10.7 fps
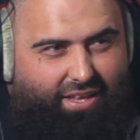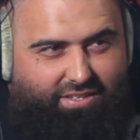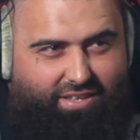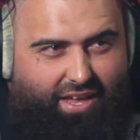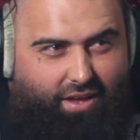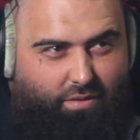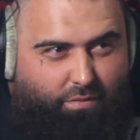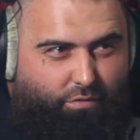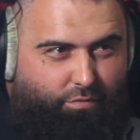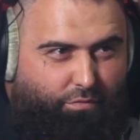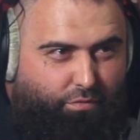Is that
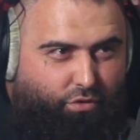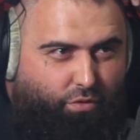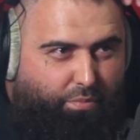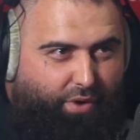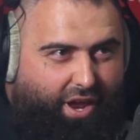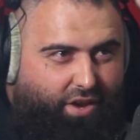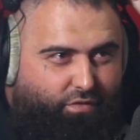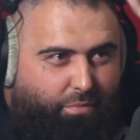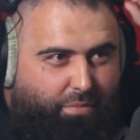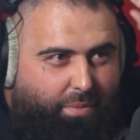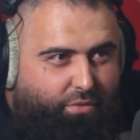your brain
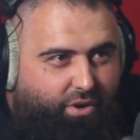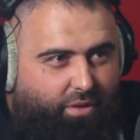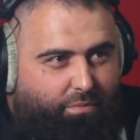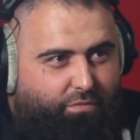remembering